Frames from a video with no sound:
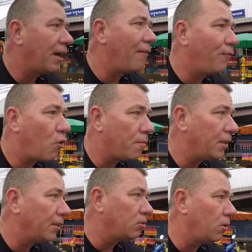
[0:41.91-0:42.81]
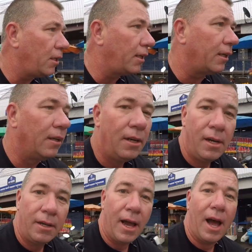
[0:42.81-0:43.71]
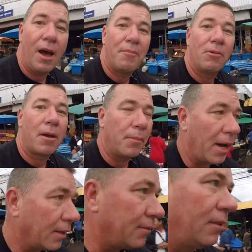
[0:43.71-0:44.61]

have for me this week. And yeah, I'll be right back.